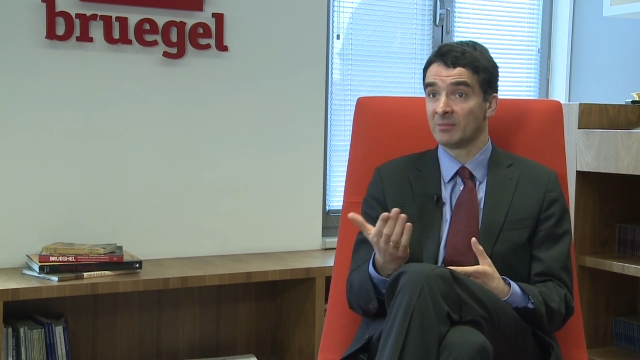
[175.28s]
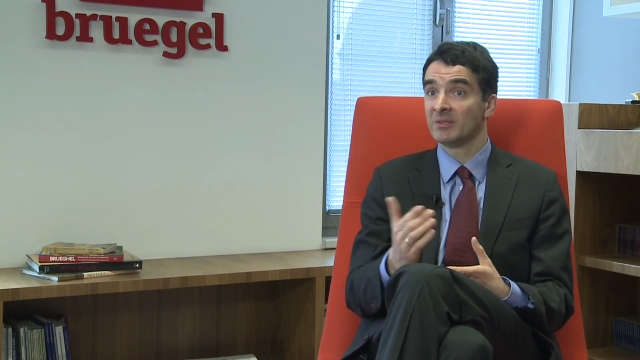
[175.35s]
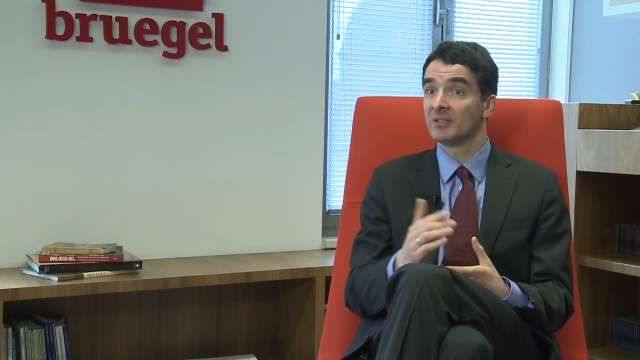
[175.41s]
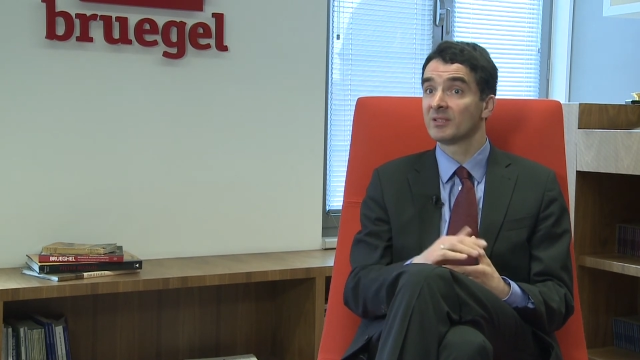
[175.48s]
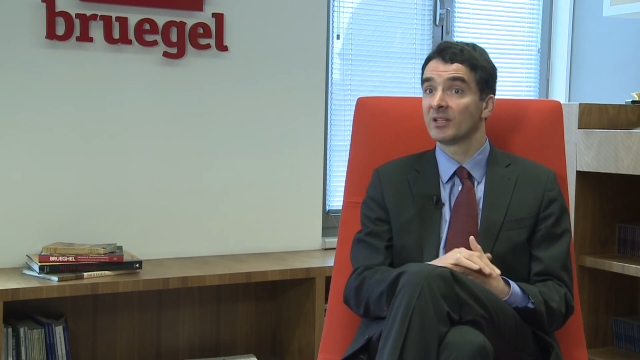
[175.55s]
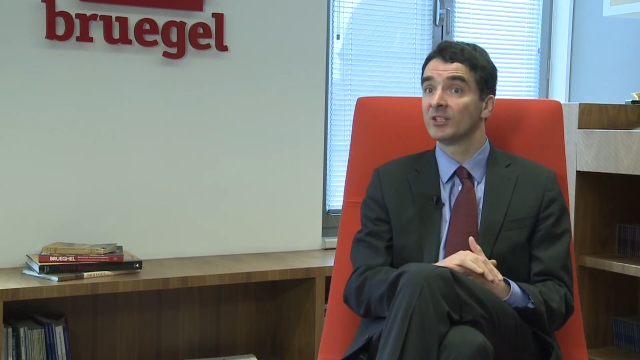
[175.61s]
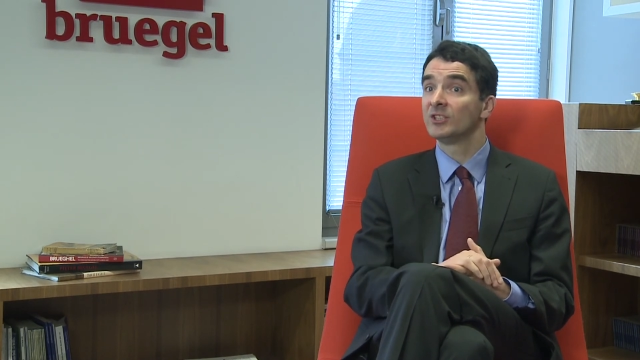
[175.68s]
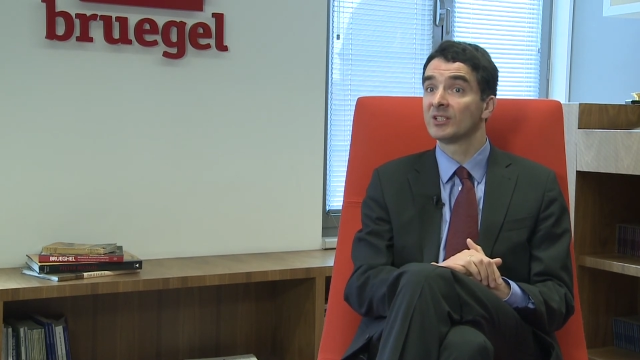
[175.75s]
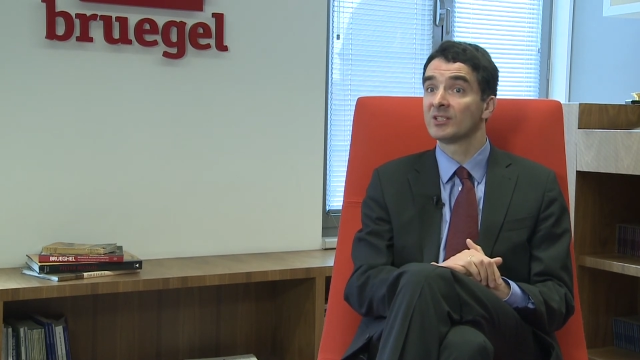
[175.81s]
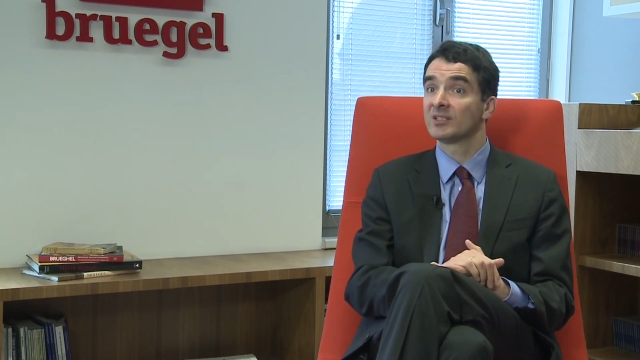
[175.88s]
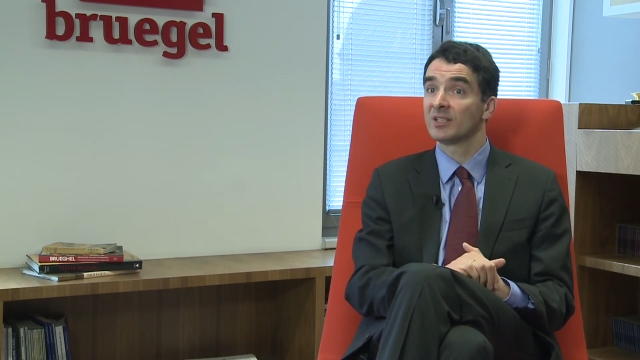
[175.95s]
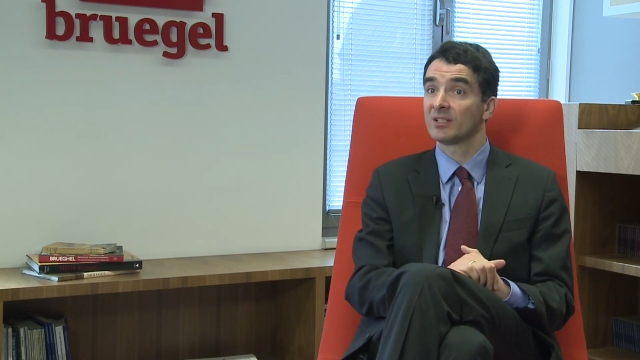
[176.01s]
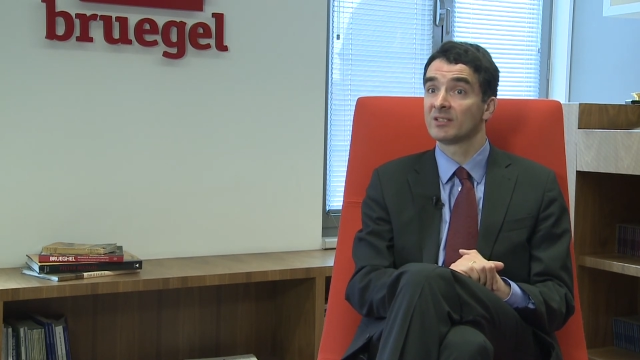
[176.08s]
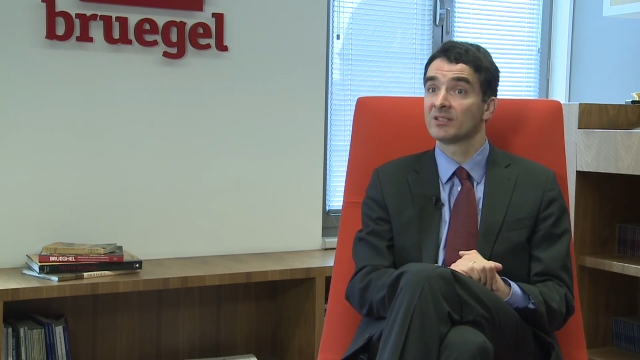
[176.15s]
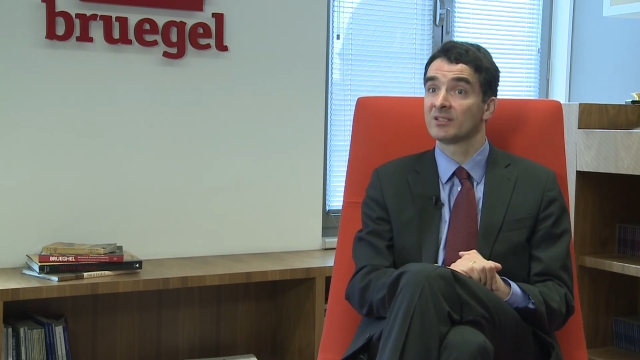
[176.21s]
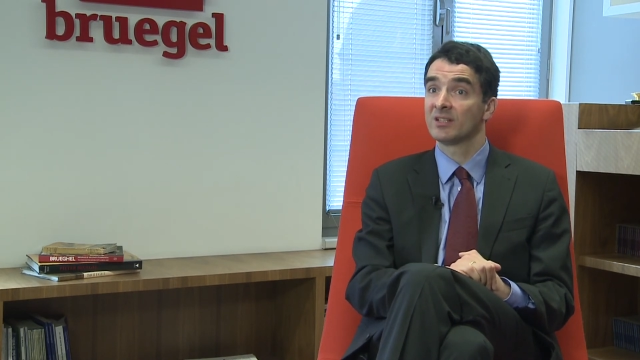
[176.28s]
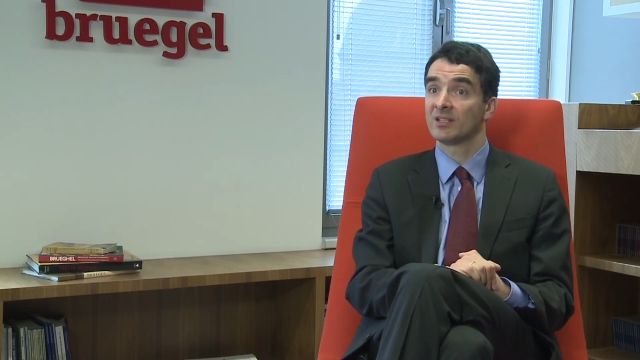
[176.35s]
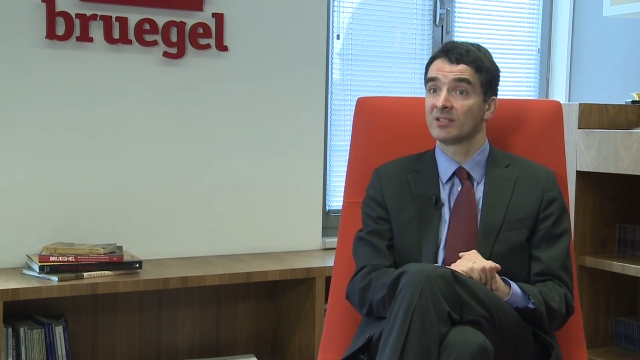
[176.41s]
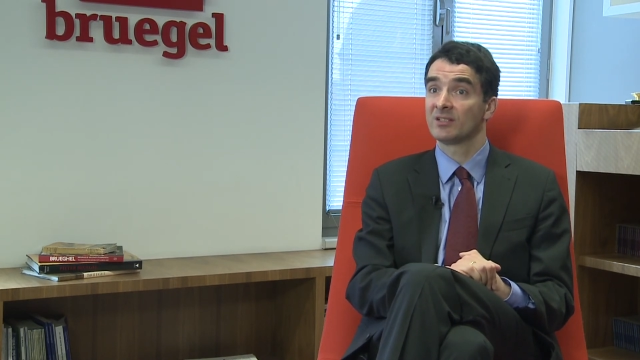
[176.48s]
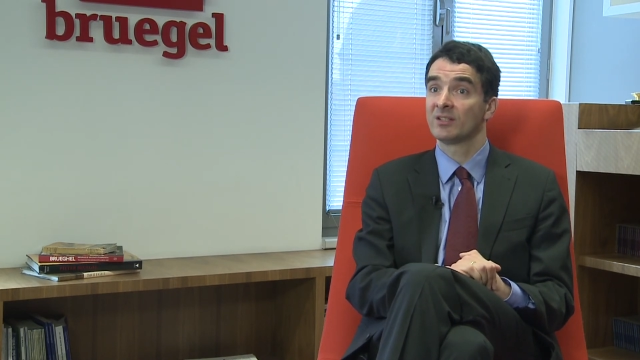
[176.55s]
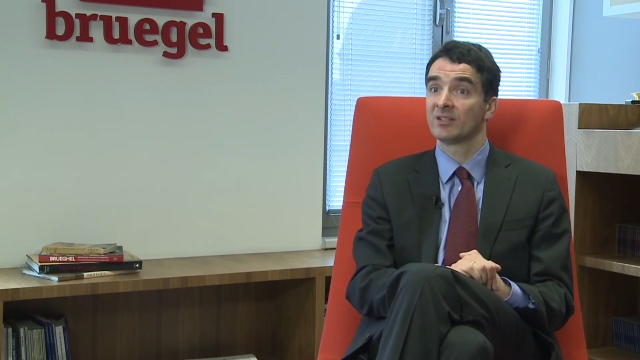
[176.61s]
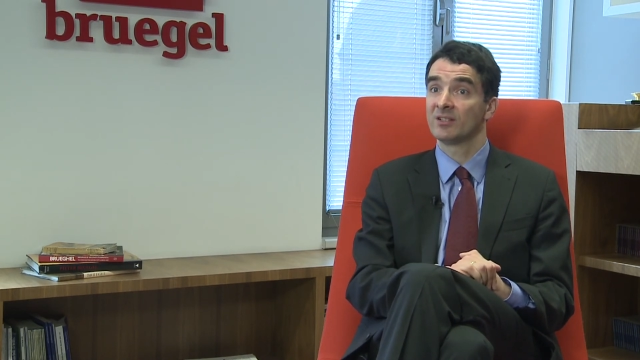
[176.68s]
suggests
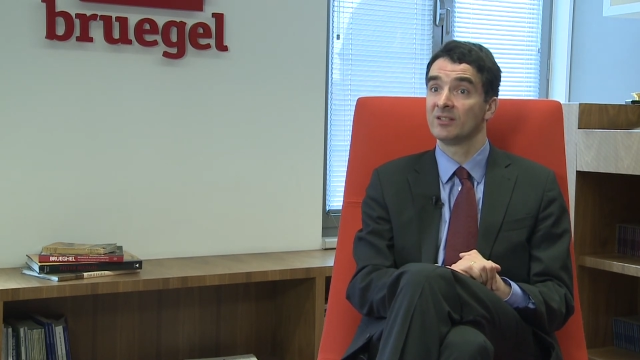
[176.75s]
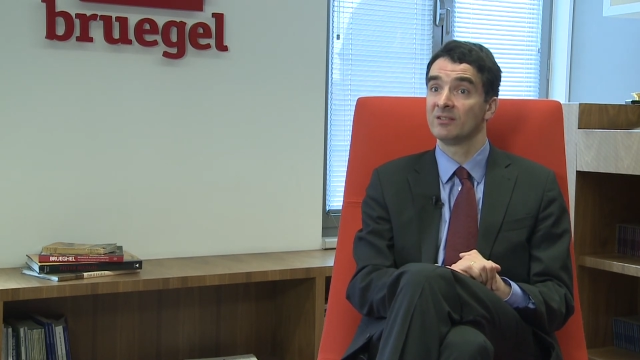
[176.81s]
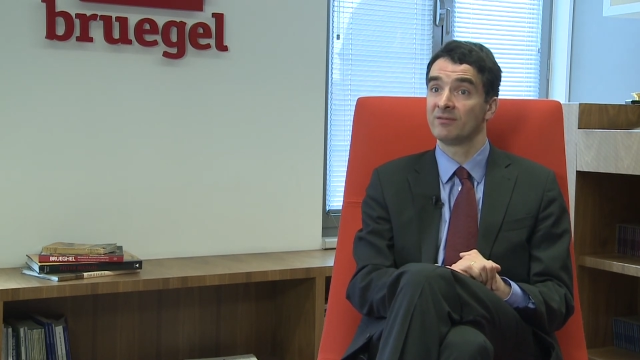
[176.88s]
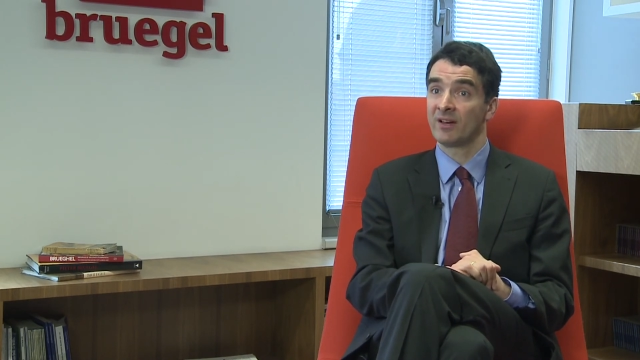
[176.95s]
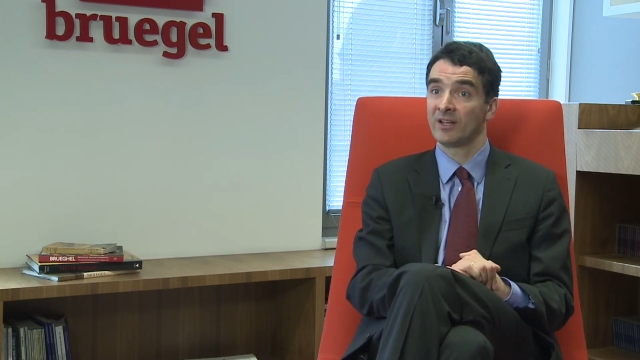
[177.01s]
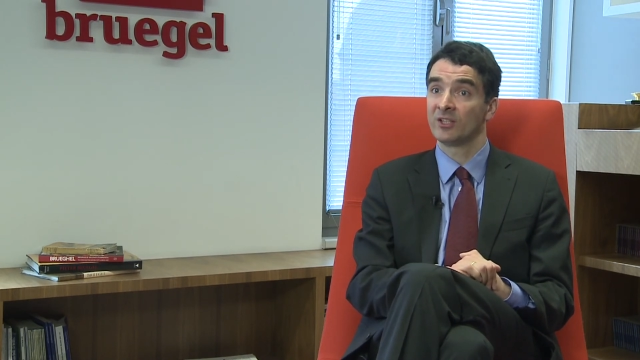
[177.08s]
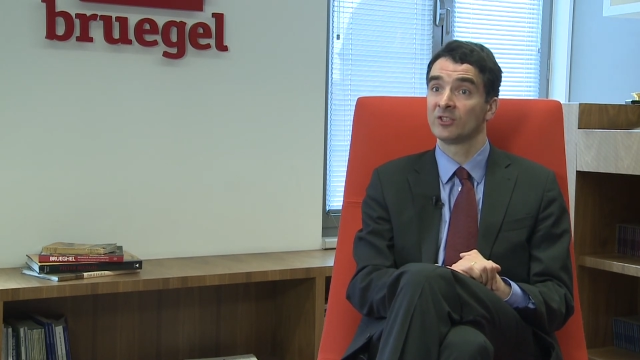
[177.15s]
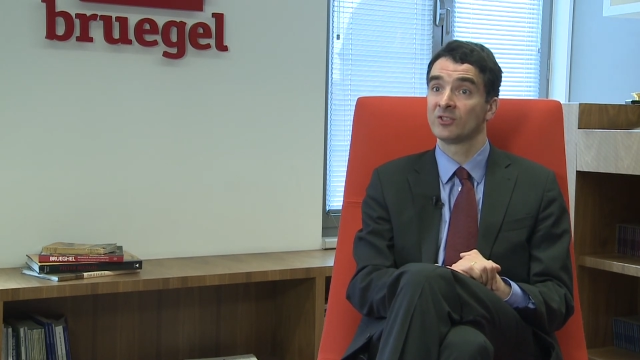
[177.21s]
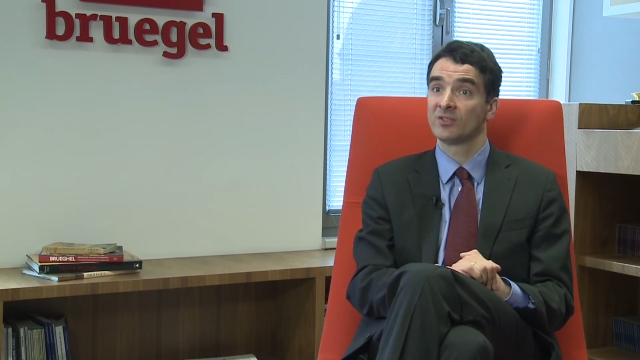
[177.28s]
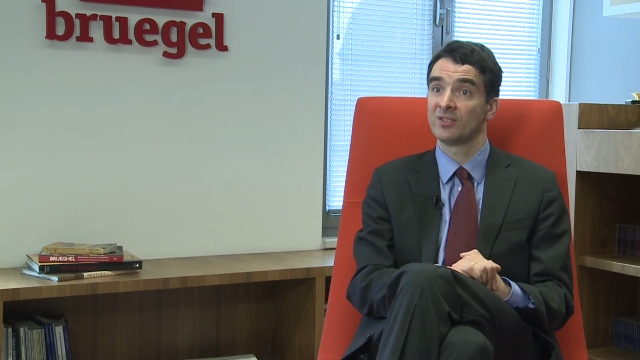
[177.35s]
that the financial